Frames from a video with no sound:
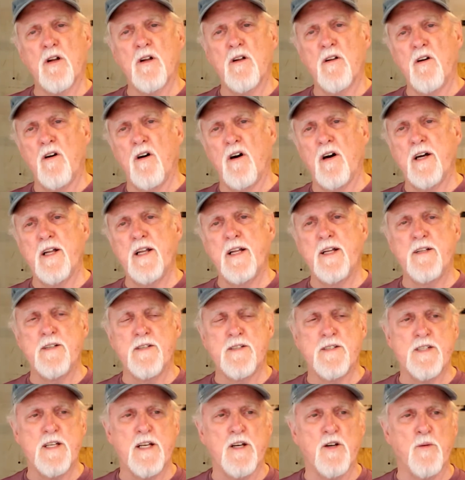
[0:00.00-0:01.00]
it on and a
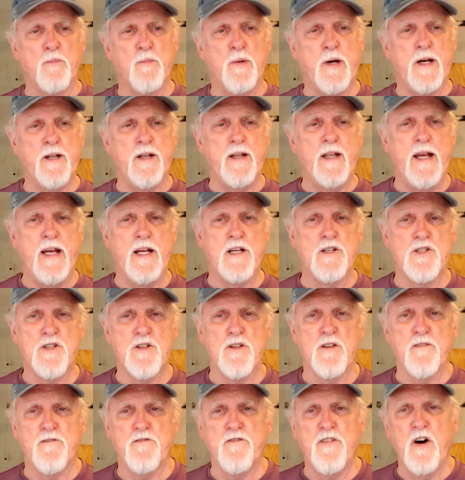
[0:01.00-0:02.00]
single button to answer
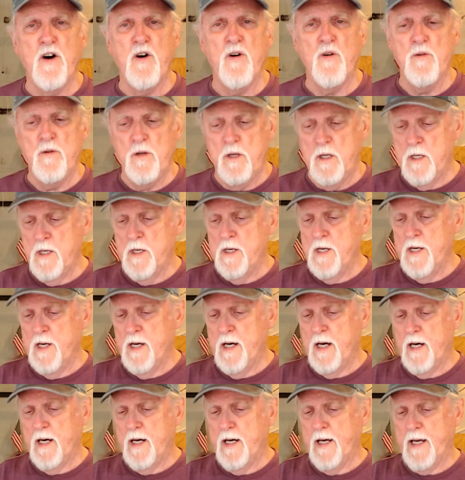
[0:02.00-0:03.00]
the phone,
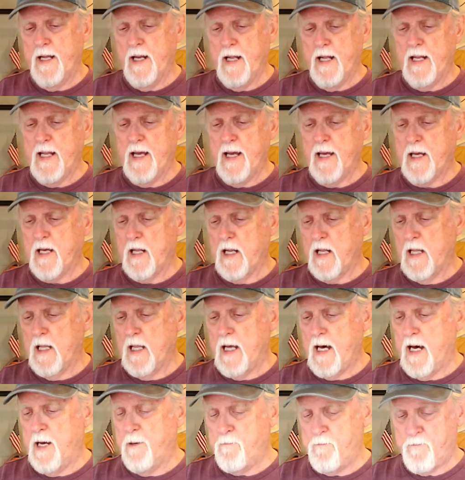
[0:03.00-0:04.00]
and I like it a
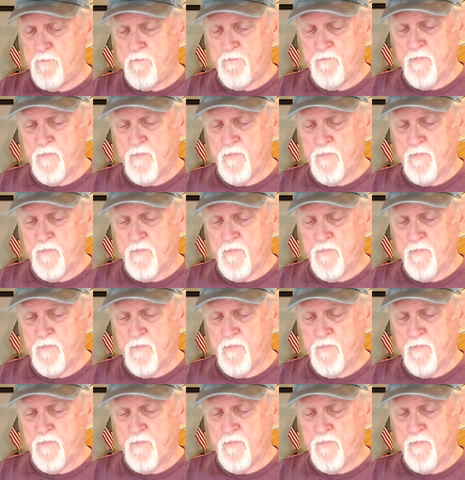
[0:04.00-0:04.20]
lot.